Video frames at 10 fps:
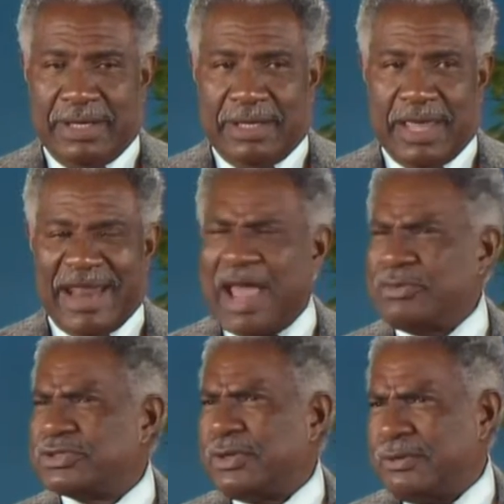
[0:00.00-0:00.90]
And I
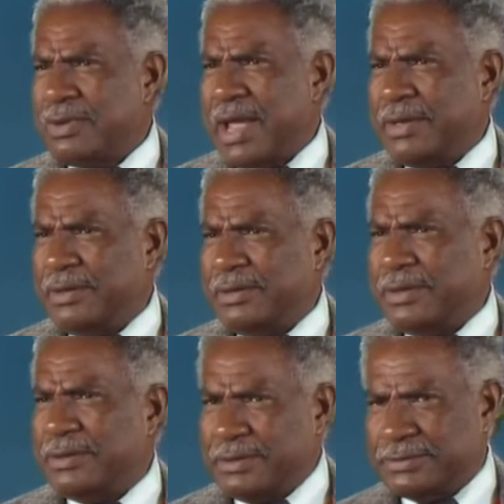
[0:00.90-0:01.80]
was going to write
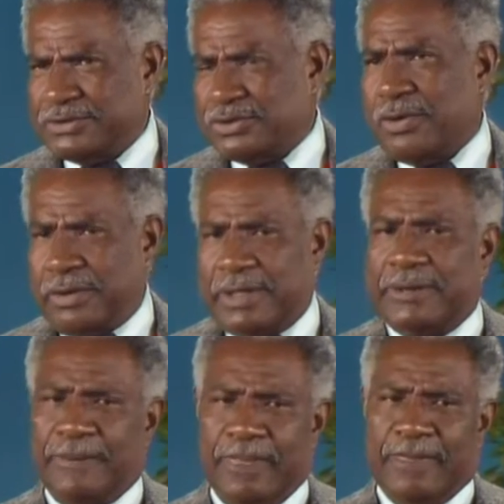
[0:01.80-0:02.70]
a, a story
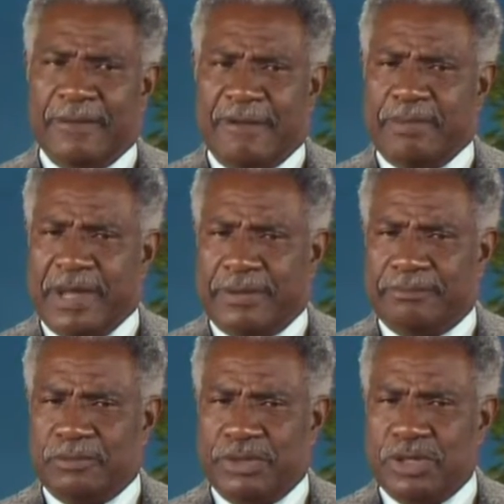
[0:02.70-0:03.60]

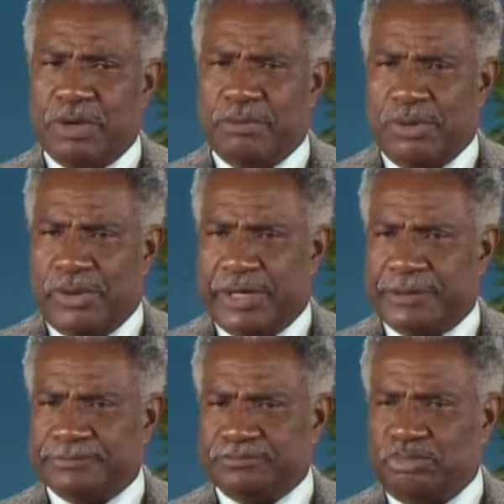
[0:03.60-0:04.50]
about a young boy
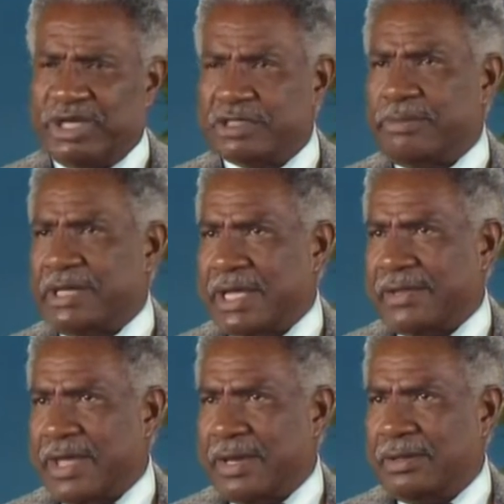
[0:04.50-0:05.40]
picked up like
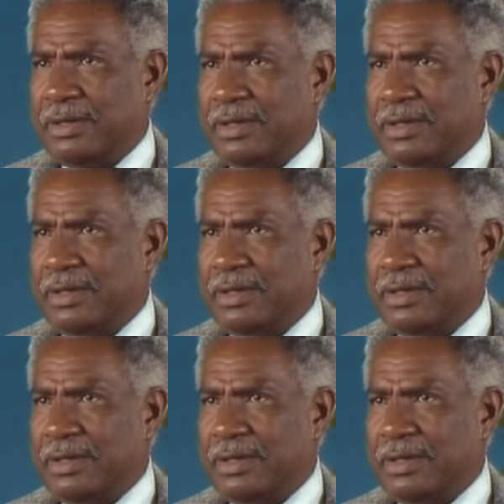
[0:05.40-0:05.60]
that,